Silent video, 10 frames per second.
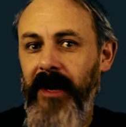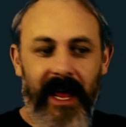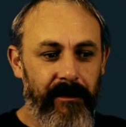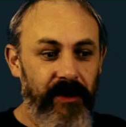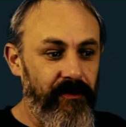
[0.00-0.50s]

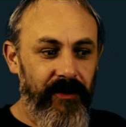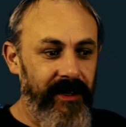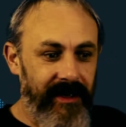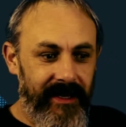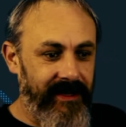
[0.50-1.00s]
game.
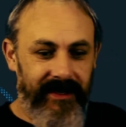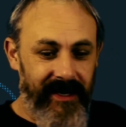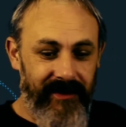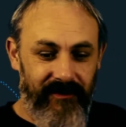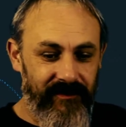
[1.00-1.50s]

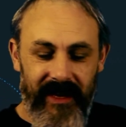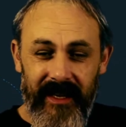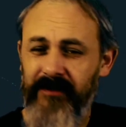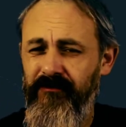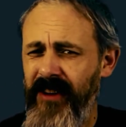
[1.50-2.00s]

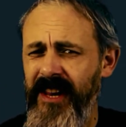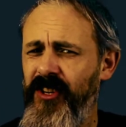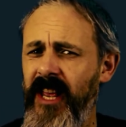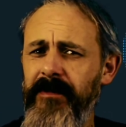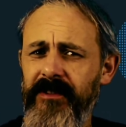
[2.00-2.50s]
It's really
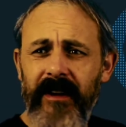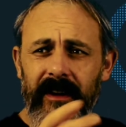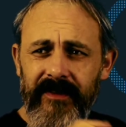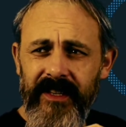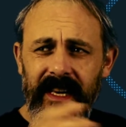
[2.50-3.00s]
cheap as
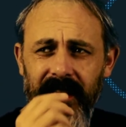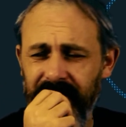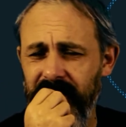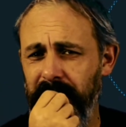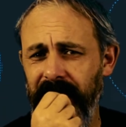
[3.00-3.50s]
well. I've seen
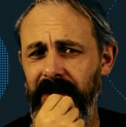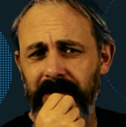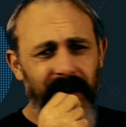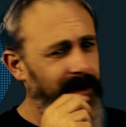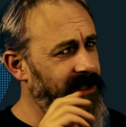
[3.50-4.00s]
it cheap a
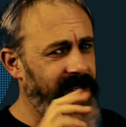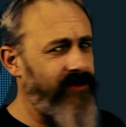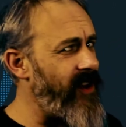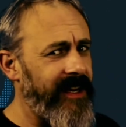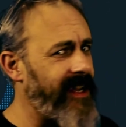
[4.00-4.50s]
few times.
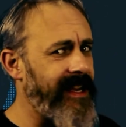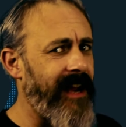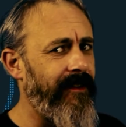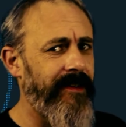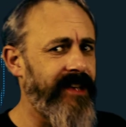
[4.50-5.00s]
Track it
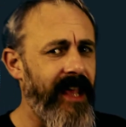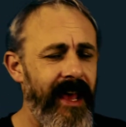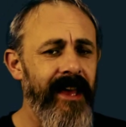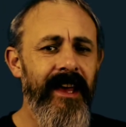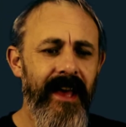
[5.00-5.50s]
down if you see
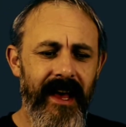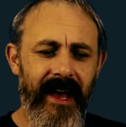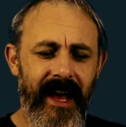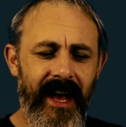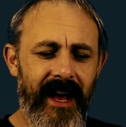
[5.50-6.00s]
it.
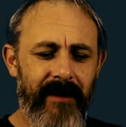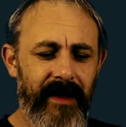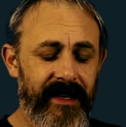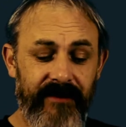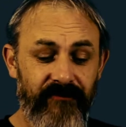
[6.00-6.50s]

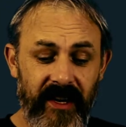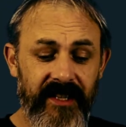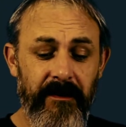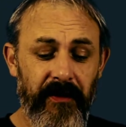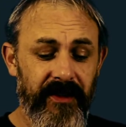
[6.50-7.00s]
It's really
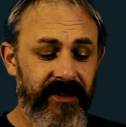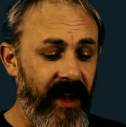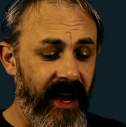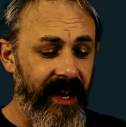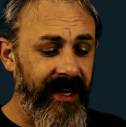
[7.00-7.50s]
simple
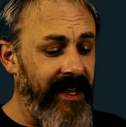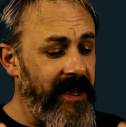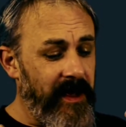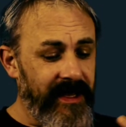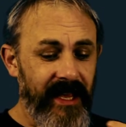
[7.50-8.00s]
design,
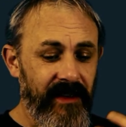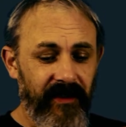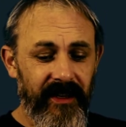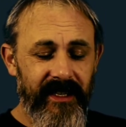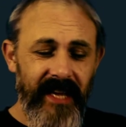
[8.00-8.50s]
yet you've
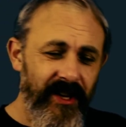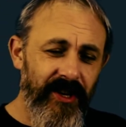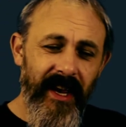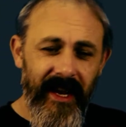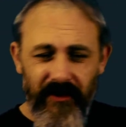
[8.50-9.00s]
got to
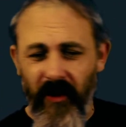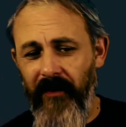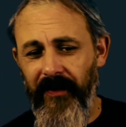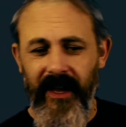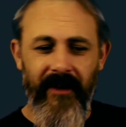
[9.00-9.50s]
teach it, and you're
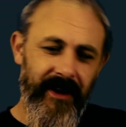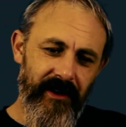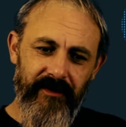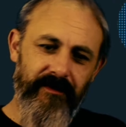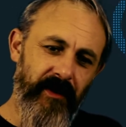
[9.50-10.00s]
off and going.
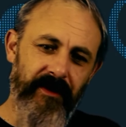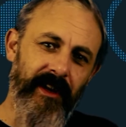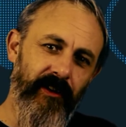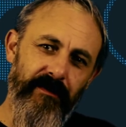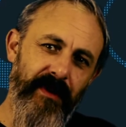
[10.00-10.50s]
You're building
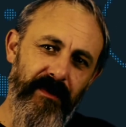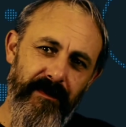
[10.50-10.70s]
your little